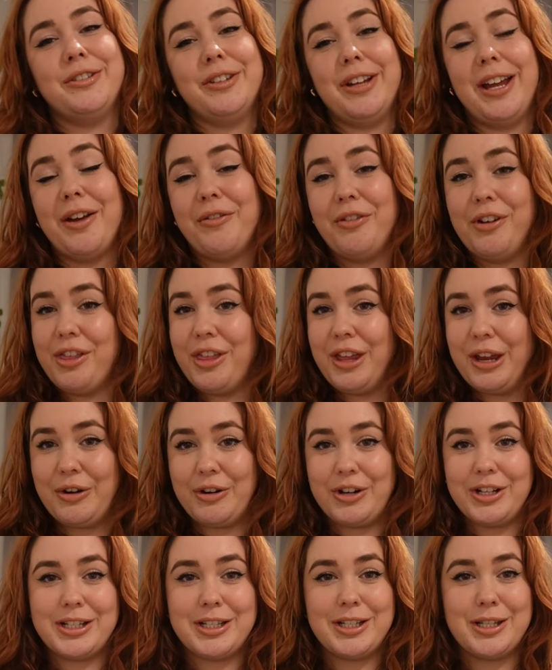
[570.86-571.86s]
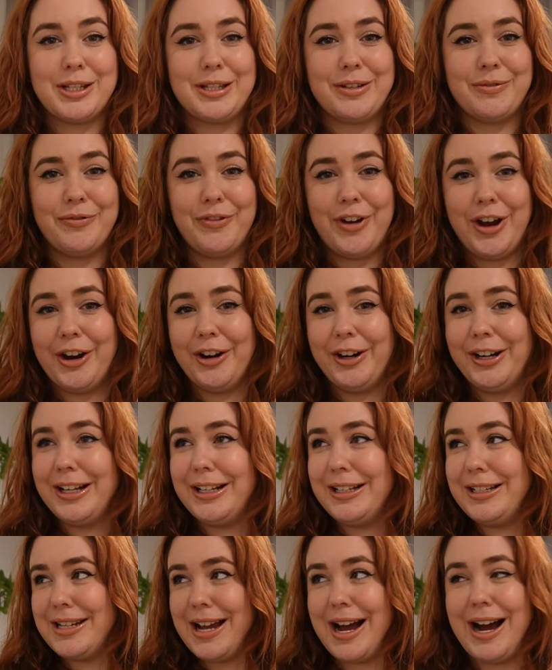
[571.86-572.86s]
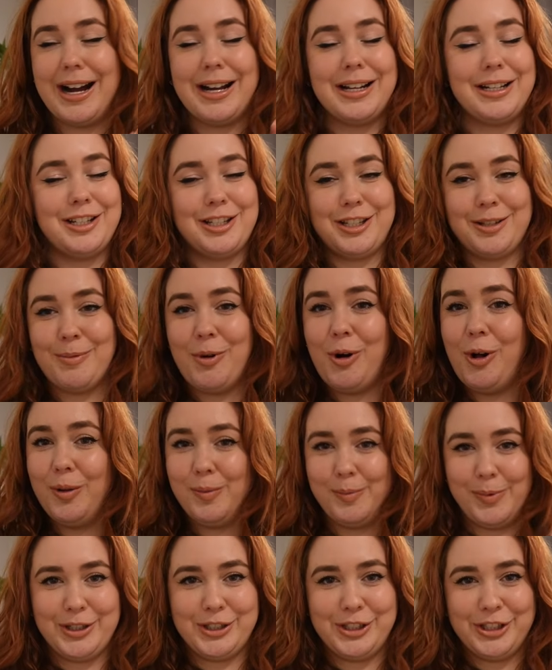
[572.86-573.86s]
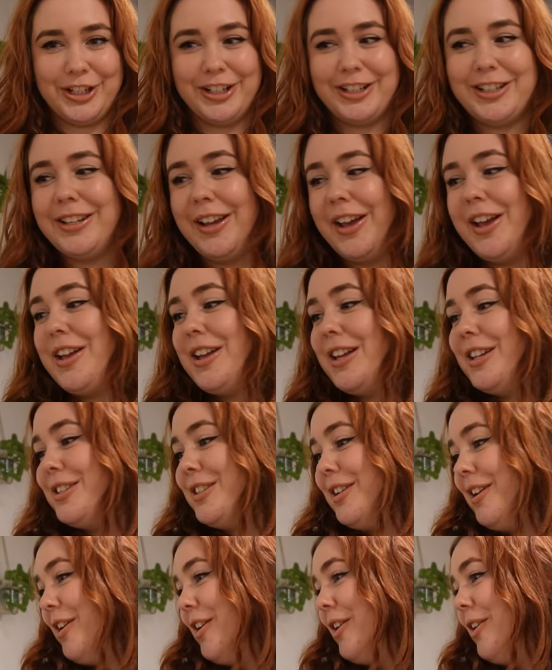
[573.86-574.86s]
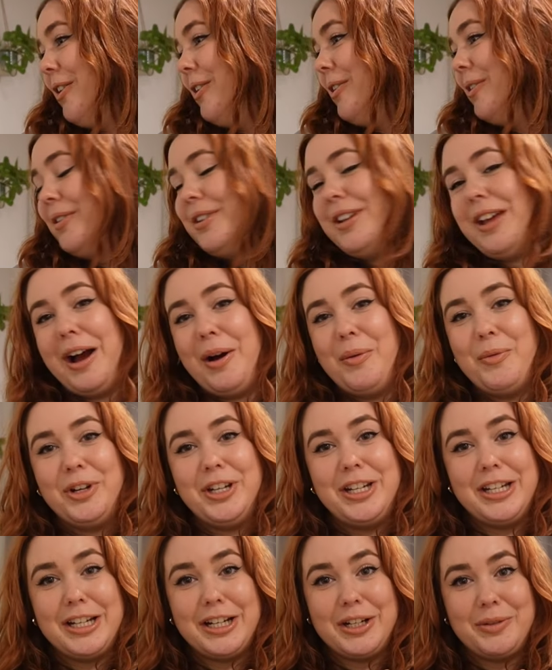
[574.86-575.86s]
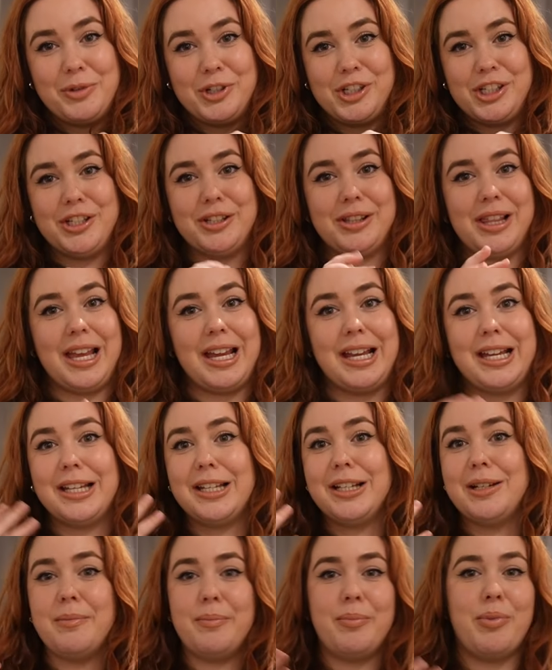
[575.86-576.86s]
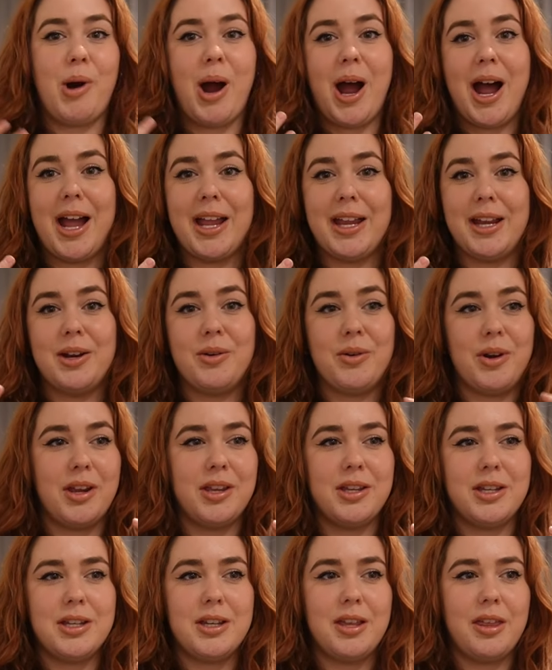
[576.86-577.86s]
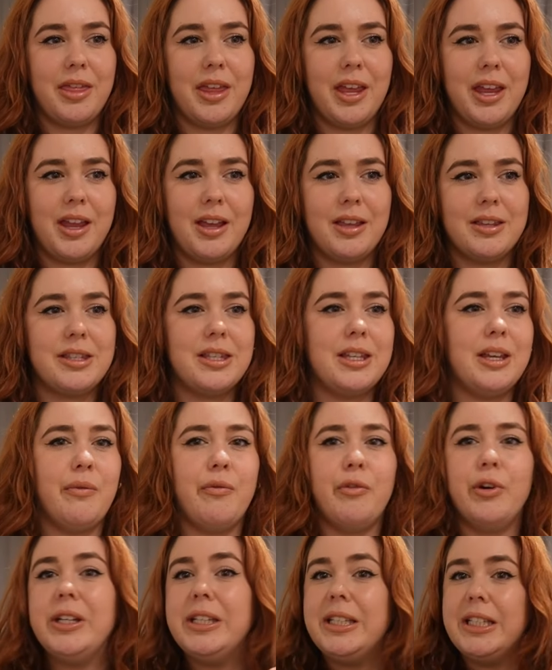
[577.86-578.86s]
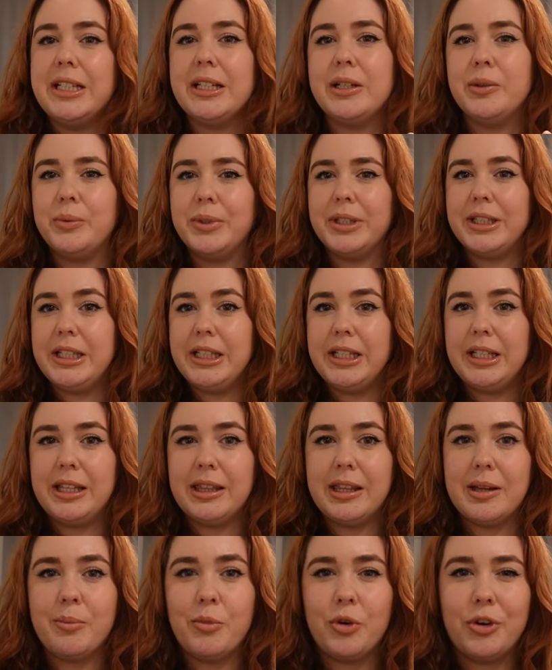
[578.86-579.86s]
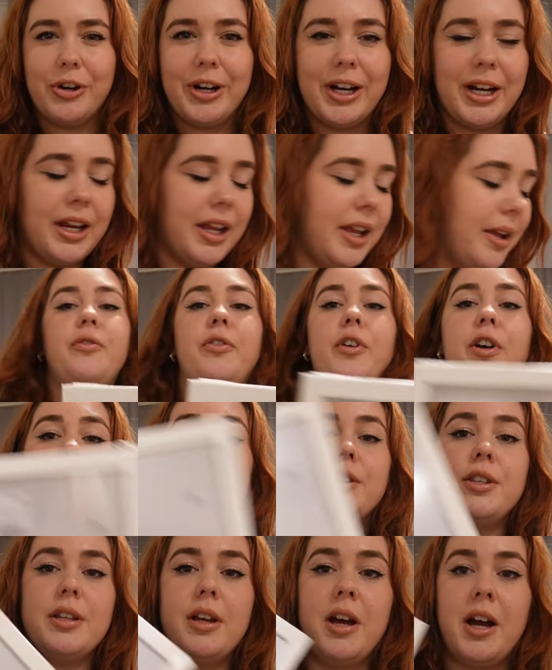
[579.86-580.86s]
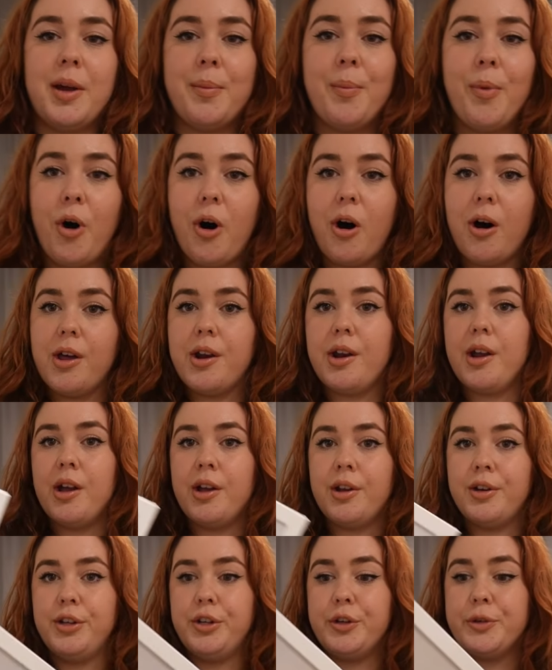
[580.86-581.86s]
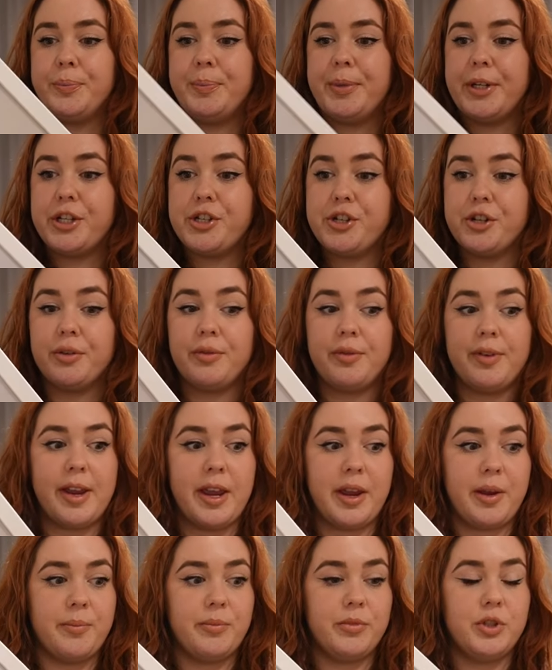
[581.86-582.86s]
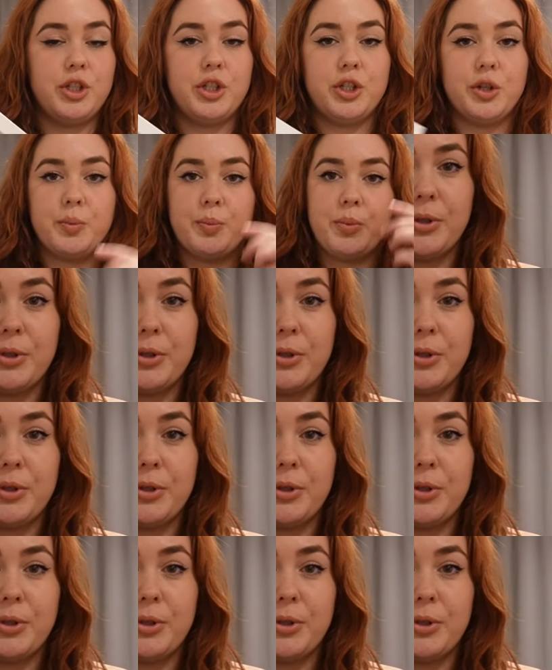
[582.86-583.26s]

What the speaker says: doing everything on a very tight small budget, so yeah, we didn't want to like buy crazy things if we didn't really need them already. First, I bought a new picture frame to